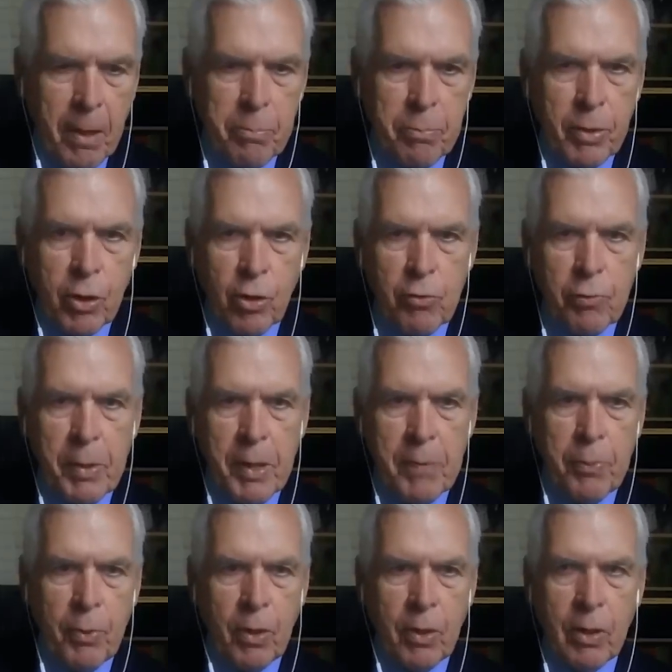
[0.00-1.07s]
because
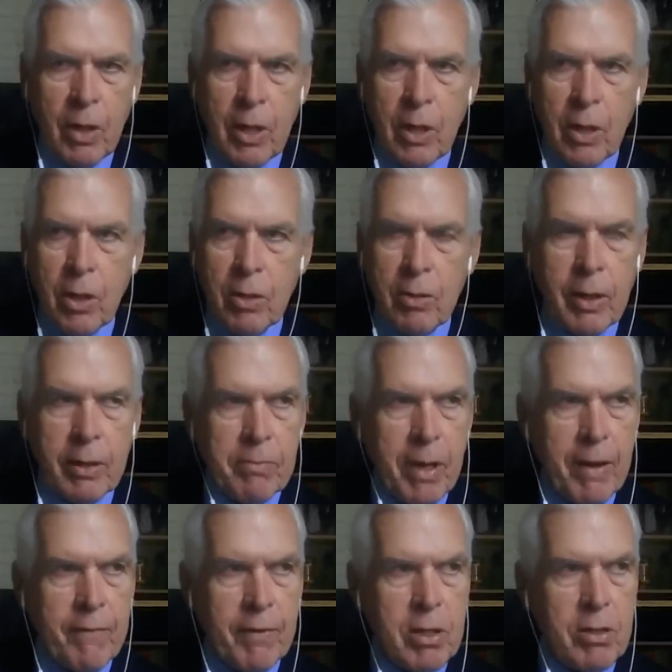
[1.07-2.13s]
people
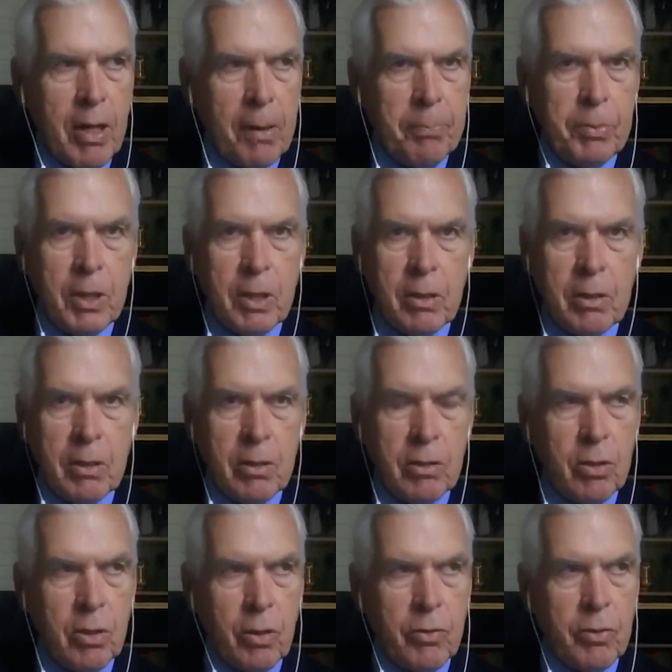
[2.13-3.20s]
have accepted,
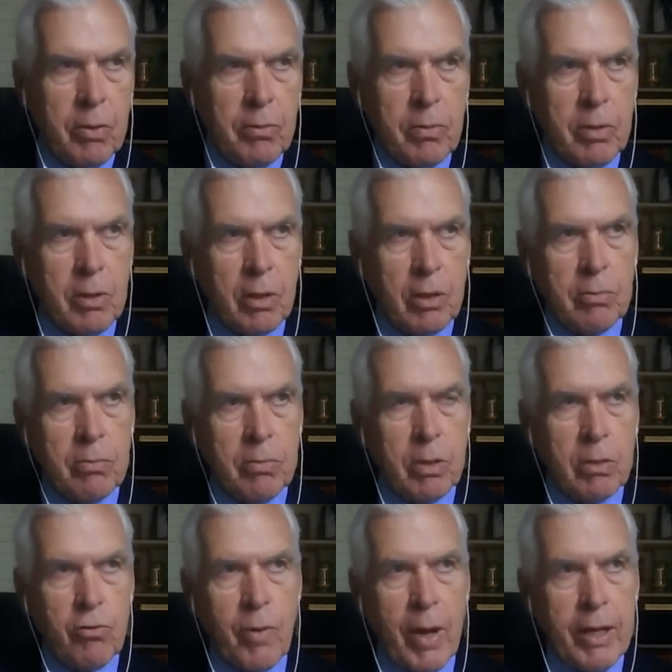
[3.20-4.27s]

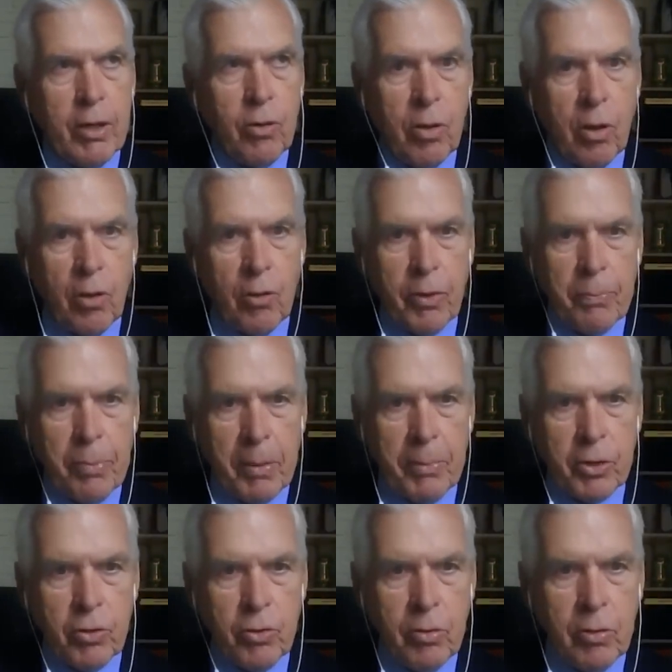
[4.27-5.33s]
the stranglehold that
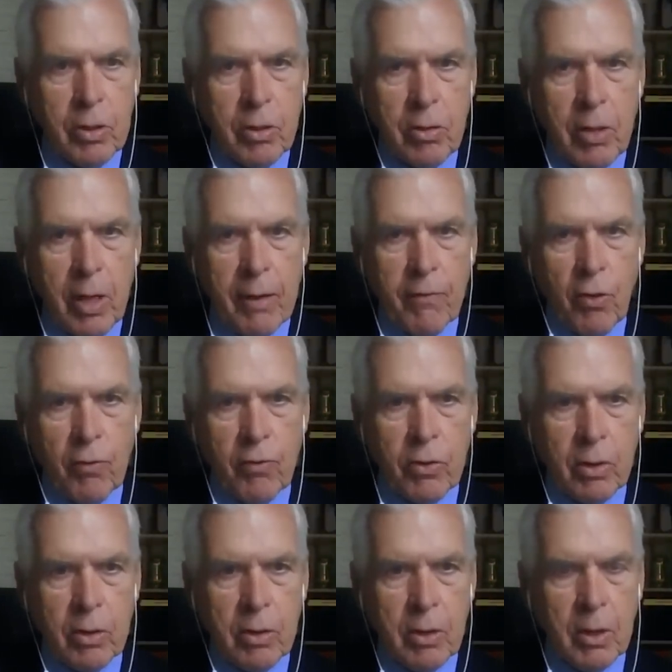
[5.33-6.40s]
public unions have over
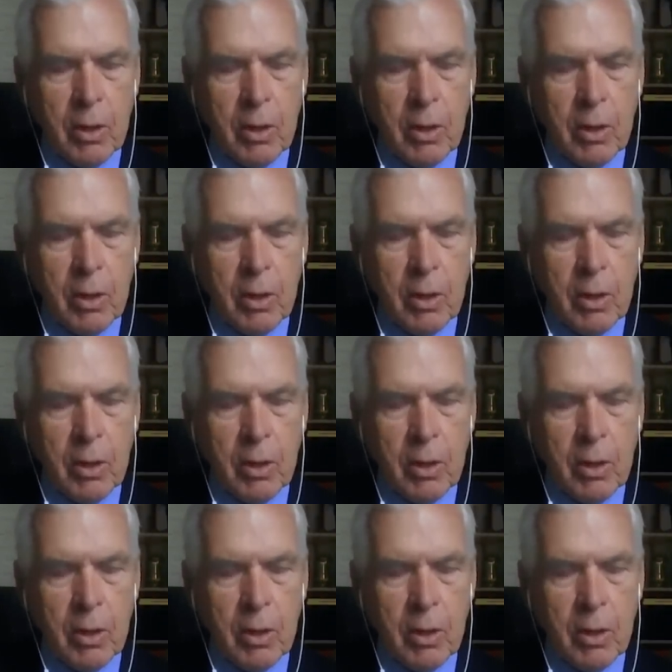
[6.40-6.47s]
the